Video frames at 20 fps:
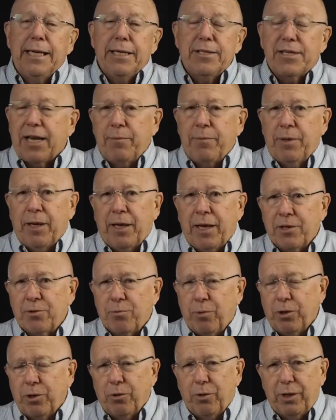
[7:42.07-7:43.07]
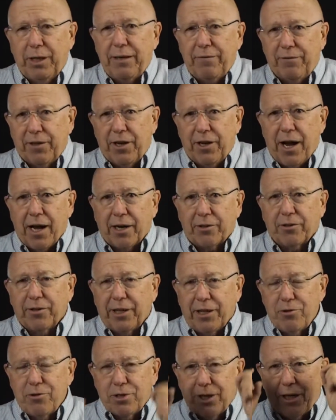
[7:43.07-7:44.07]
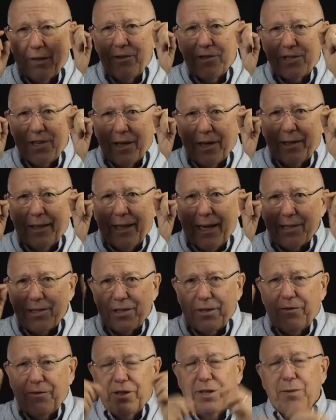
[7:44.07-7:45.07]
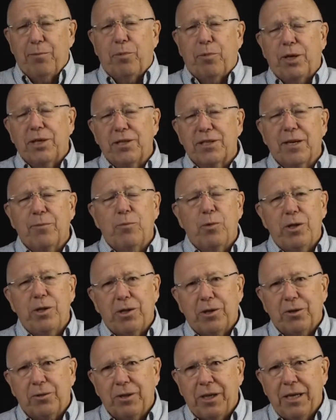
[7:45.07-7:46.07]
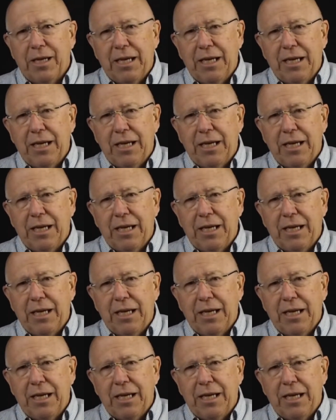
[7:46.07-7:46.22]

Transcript: Same thing as when you leave the doctor. They usually give you sunglasses if you didn't bring some with you,